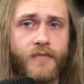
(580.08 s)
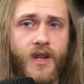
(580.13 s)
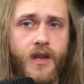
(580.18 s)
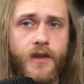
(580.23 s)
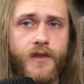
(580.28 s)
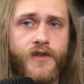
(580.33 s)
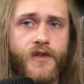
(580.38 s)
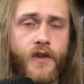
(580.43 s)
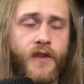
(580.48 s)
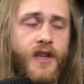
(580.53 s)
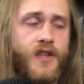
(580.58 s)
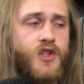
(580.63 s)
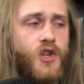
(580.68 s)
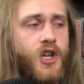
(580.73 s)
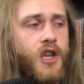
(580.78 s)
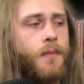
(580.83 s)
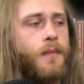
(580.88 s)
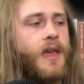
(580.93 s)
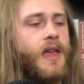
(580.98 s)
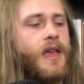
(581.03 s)
So they
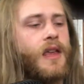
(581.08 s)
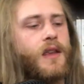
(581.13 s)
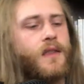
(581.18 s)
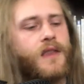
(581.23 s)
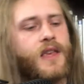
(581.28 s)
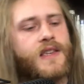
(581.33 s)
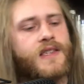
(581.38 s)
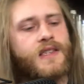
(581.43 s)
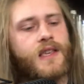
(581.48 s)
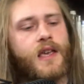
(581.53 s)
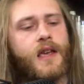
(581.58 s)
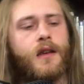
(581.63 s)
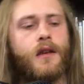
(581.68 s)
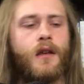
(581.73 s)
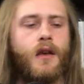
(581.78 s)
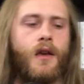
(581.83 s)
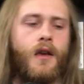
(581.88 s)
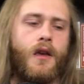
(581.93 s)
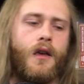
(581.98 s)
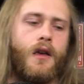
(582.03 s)
took him in and they said,
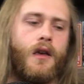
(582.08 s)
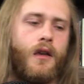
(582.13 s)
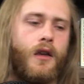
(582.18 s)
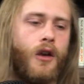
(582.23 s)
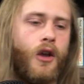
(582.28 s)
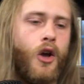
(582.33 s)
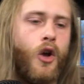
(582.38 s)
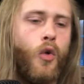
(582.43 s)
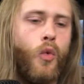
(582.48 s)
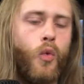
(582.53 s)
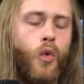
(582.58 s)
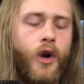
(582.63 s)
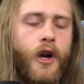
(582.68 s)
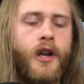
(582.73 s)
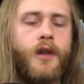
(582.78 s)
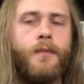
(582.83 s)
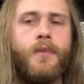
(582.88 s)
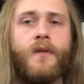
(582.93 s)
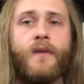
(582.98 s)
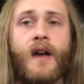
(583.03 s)
we're
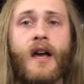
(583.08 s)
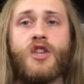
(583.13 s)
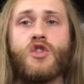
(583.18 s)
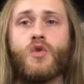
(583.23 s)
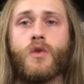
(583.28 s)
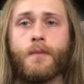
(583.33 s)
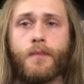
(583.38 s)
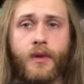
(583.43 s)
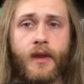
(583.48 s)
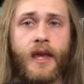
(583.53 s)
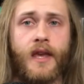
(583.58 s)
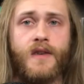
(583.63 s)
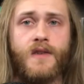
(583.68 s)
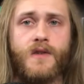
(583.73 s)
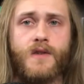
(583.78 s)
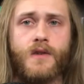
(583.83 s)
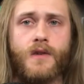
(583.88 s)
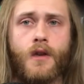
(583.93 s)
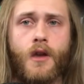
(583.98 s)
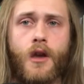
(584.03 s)
going to provide you a
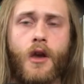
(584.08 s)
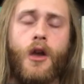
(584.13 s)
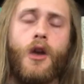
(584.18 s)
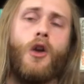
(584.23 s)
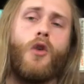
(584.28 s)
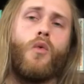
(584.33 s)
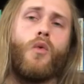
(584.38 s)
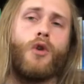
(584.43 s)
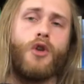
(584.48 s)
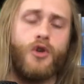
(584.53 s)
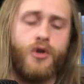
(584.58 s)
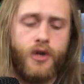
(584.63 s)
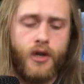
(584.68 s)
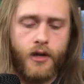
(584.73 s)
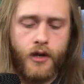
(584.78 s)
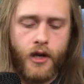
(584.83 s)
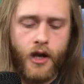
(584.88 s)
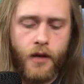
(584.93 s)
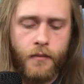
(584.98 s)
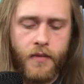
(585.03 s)
place where you
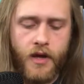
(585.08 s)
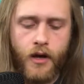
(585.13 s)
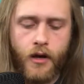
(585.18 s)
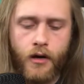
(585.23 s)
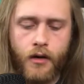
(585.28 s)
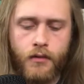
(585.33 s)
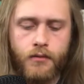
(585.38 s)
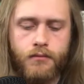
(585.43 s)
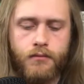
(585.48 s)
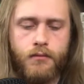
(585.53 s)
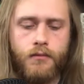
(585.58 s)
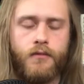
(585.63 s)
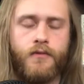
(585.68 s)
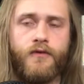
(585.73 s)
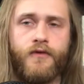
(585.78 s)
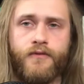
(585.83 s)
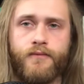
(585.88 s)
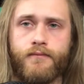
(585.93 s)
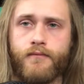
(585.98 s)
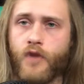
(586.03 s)
can come here,
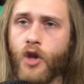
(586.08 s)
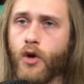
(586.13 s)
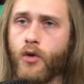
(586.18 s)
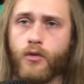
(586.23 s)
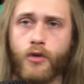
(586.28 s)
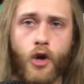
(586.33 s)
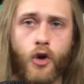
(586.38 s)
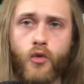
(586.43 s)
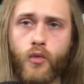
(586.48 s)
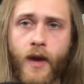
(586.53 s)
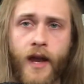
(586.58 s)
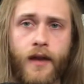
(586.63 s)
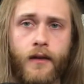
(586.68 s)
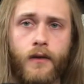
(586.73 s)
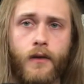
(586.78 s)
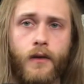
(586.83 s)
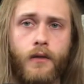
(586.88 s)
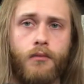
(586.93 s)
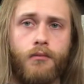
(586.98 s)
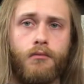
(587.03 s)
no
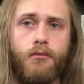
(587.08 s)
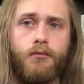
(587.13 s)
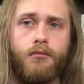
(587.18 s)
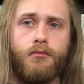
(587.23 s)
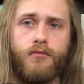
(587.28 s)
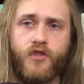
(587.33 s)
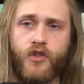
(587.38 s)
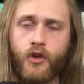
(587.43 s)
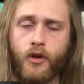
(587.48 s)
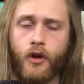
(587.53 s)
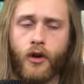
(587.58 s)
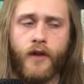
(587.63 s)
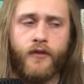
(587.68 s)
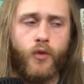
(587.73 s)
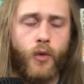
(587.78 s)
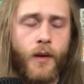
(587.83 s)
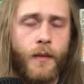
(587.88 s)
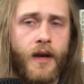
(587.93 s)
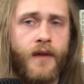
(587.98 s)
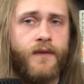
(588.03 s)
rent, so you don't have
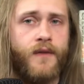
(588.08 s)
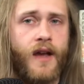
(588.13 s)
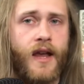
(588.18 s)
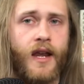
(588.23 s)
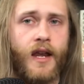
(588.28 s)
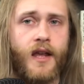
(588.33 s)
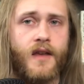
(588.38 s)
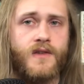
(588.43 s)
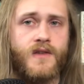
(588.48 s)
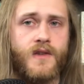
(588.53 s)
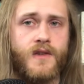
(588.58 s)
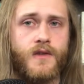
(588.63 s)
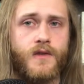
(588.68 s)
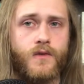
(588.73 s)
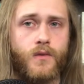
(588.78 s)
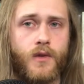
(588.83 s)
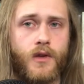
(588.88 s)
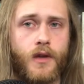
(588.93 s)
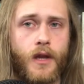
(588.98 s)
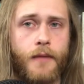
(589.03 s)
to worry about
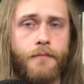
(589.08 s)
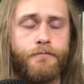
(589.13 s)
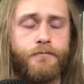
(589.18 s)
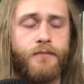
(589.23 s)
finances, really.